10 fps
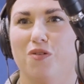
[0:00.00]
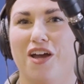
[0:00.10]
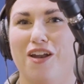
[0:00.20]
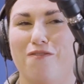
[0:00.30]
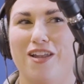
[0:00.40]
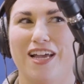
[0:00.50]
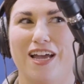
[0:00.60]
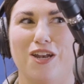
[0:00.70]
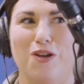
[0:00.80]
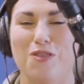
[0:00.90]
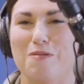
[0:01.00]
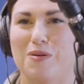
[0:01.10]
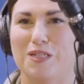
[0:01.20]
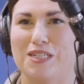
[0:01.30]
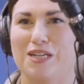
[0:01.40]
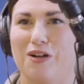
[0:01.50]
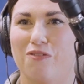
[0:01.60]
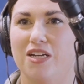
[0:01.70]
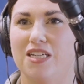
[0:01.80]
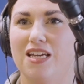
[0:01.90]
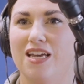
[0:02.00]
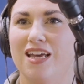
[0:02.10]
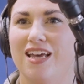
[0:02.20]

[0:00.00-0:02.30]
So I kind of felt like I knew them personally already.